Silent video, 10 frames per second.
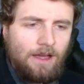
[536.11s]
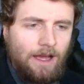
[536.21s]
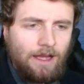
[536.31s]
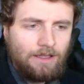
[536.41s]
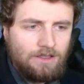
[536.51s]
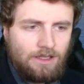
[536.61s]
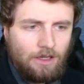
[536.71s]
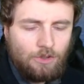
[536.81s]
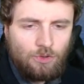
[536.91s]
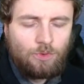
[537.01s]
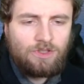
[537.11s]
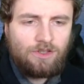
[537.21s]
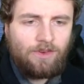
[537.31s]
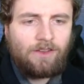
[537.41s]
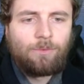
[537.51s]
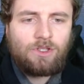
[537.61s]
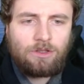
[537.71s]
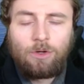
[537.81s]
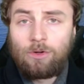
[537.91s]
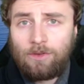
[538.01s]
and you could survive much longer